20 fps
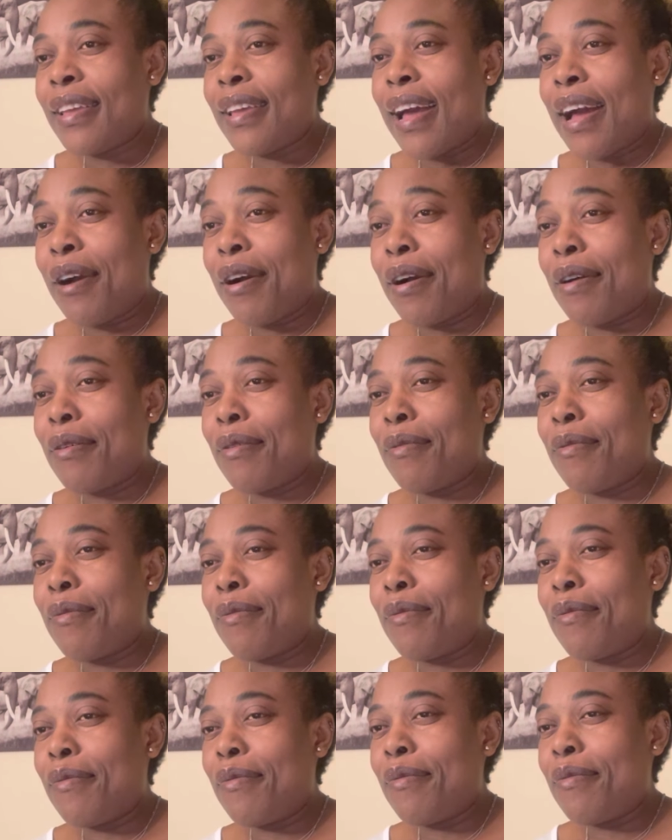
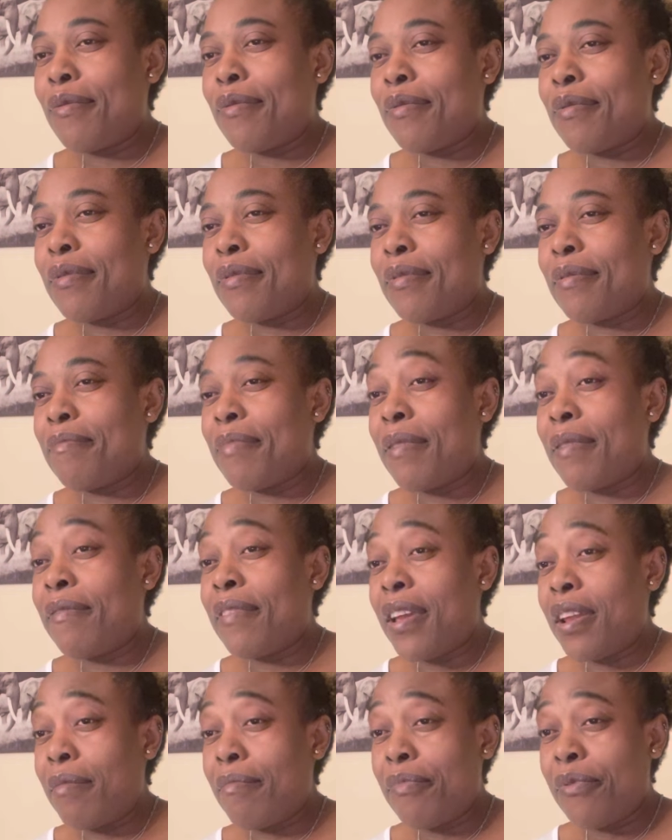i'll be
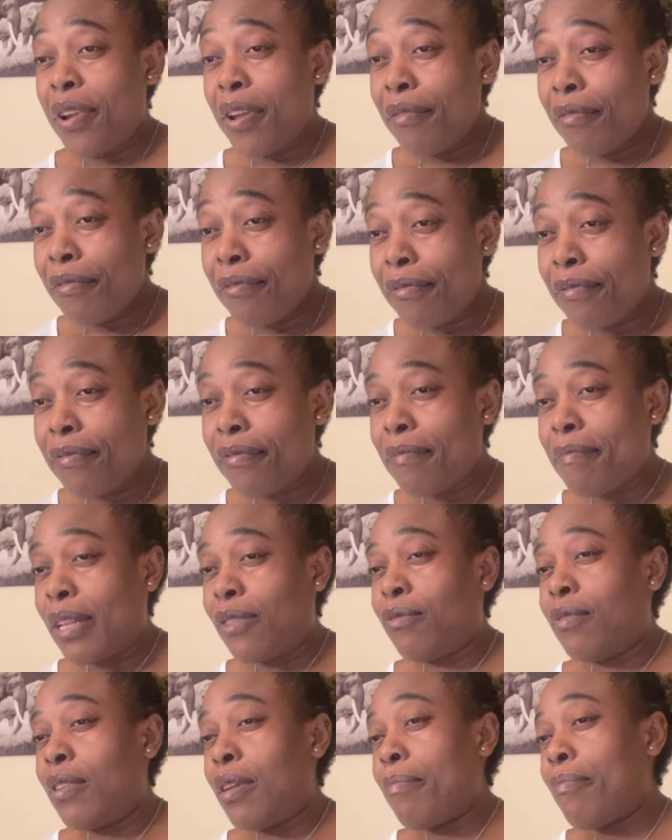very brief
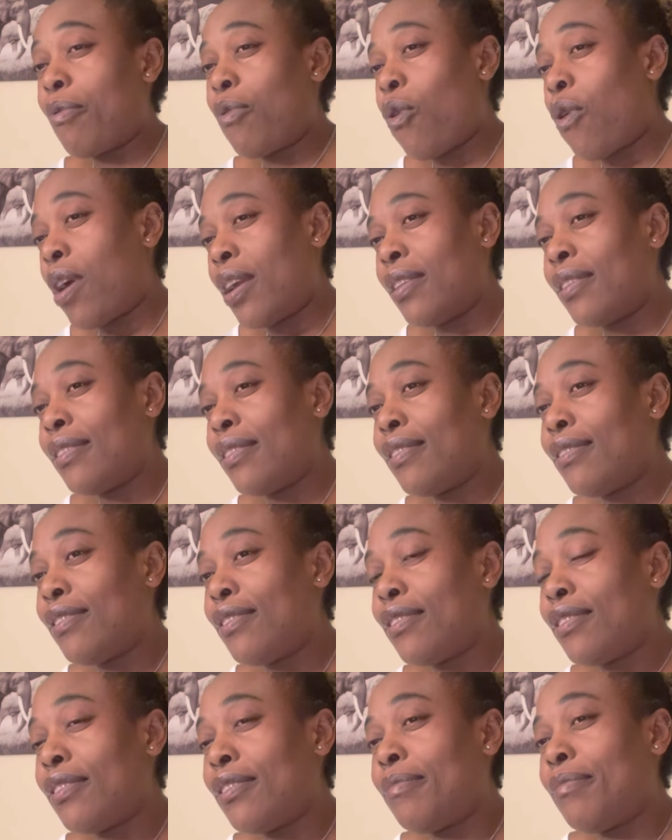but to the point
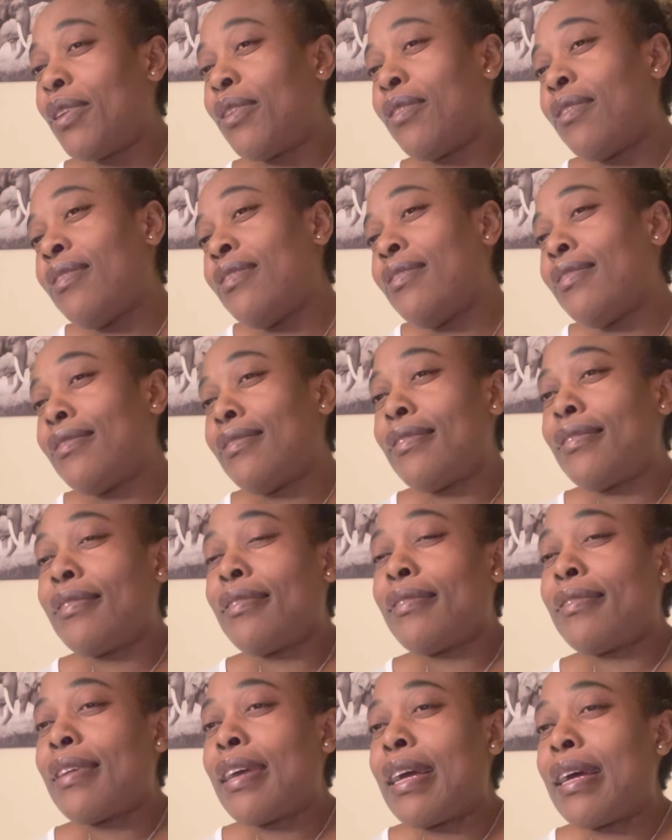because
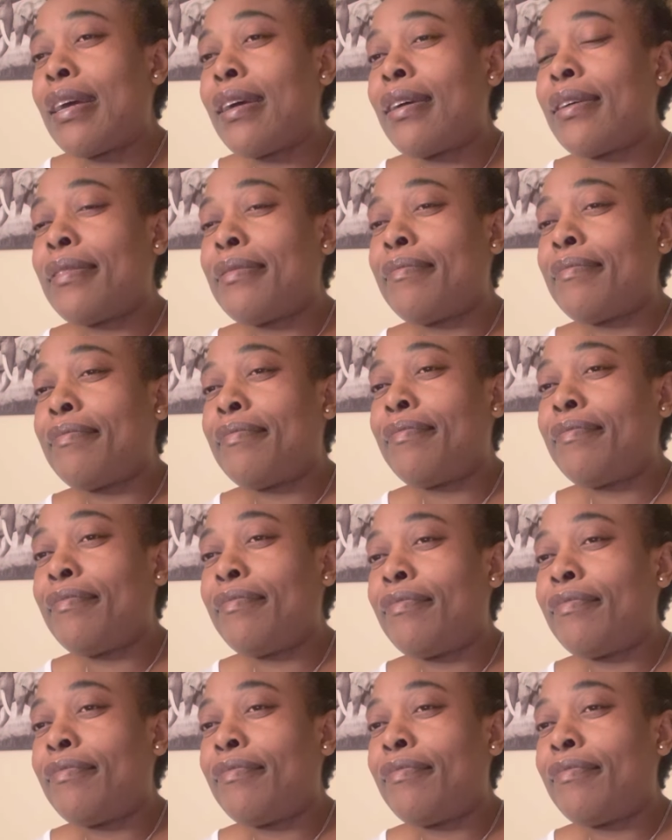um